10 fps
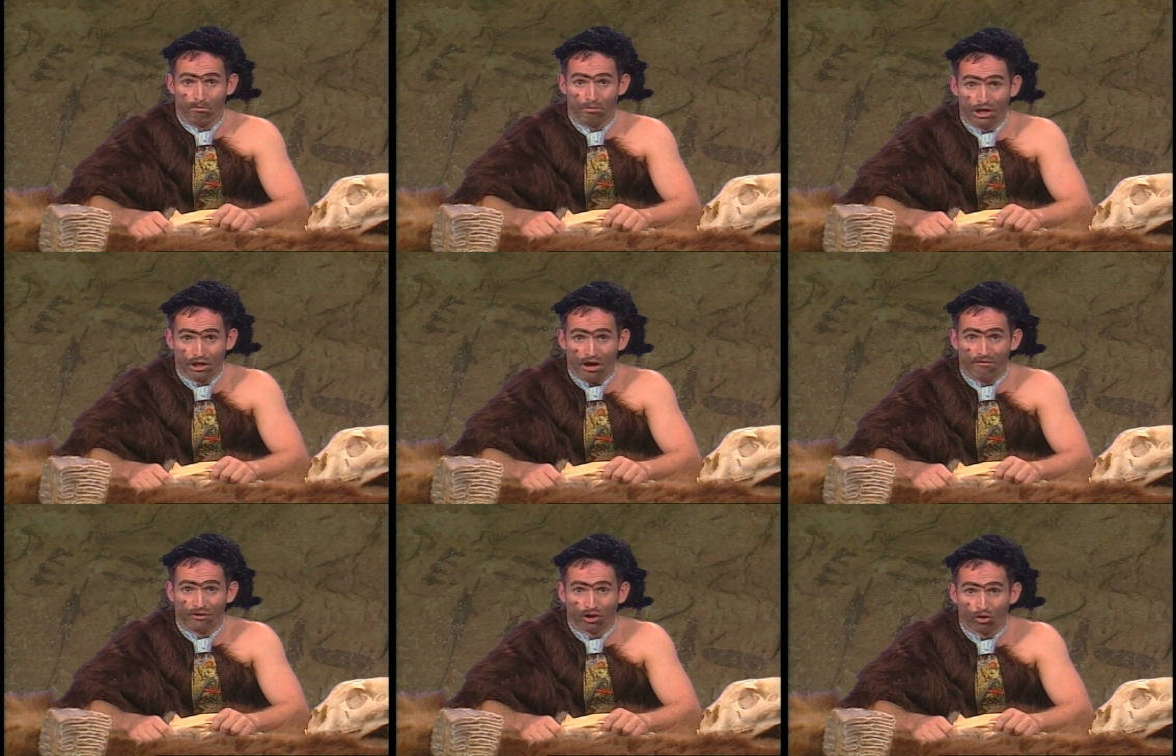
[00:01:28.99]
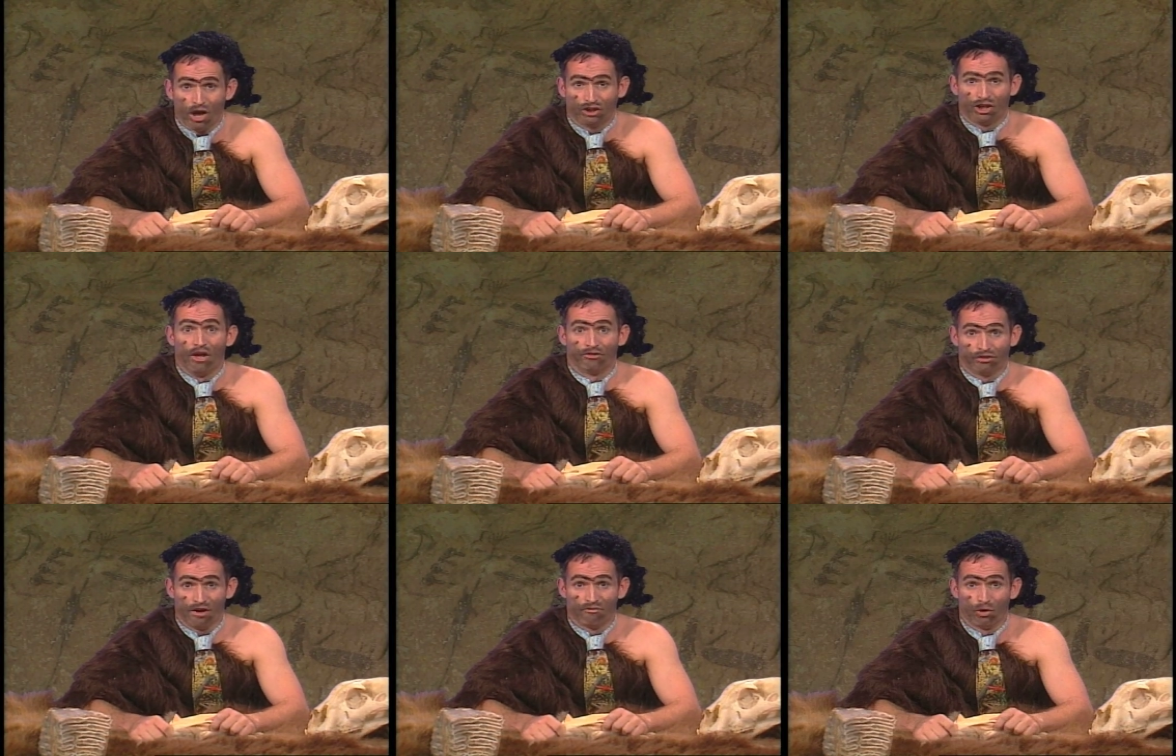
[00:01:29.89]
Big enough to crush
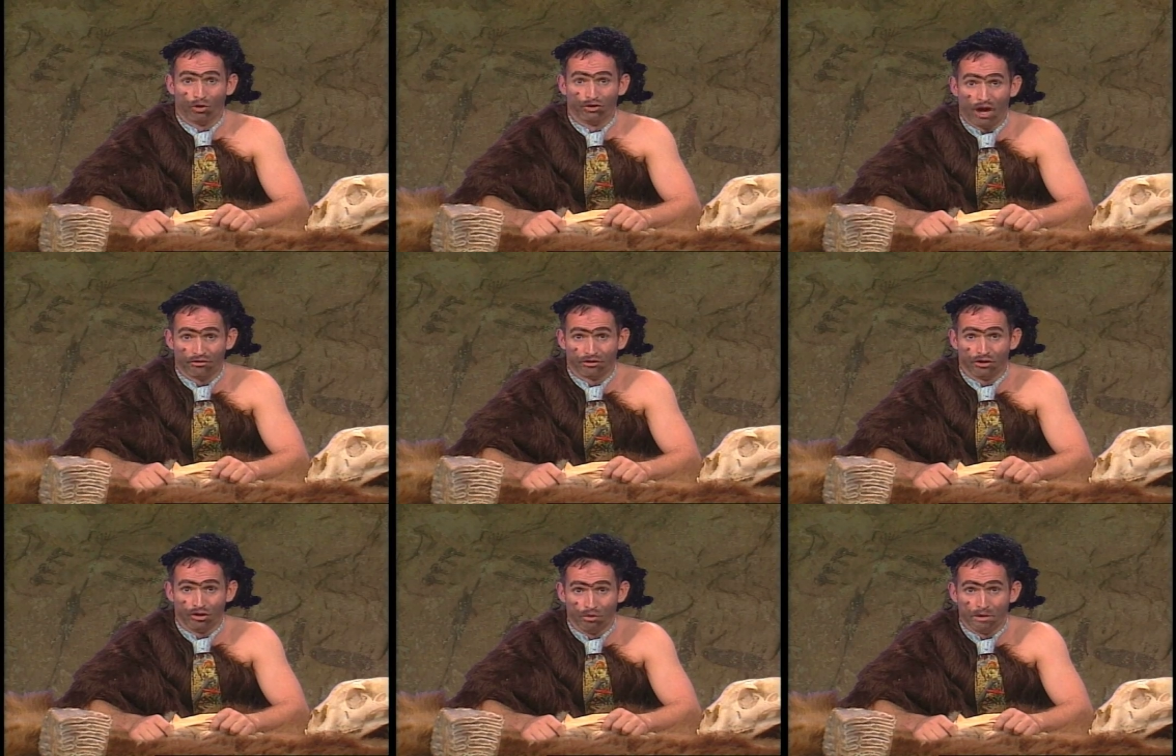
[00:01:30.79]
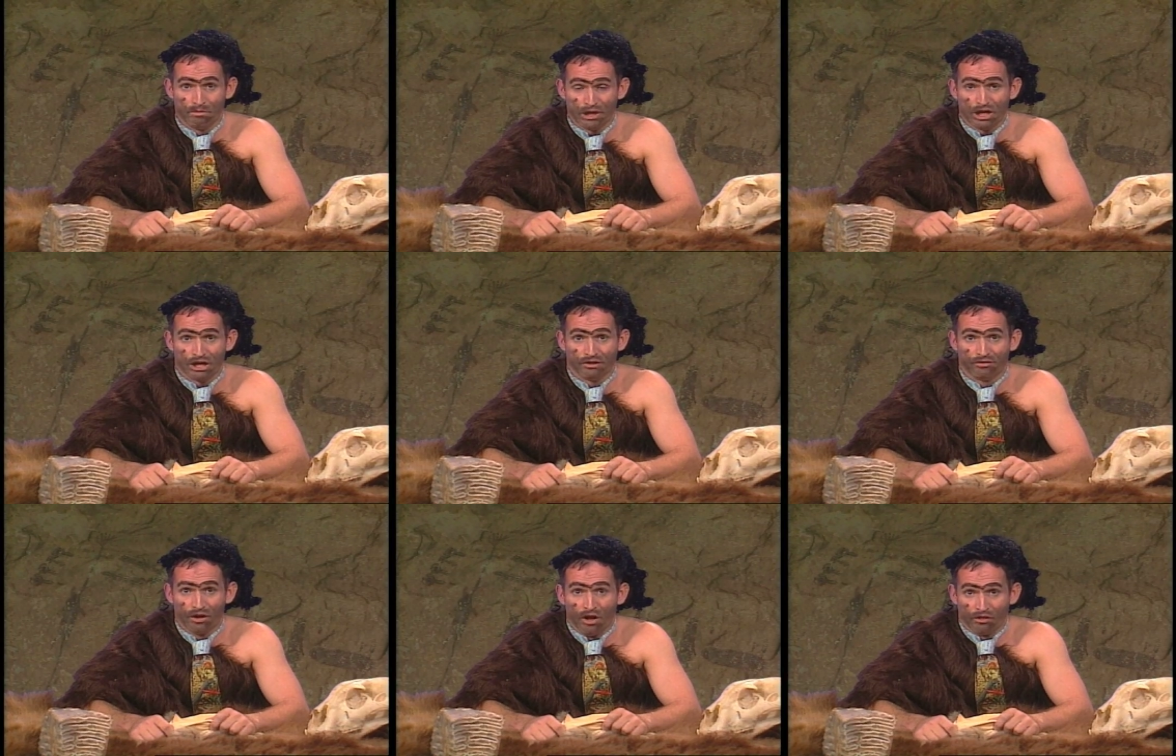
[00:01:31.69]
several dozen human beings,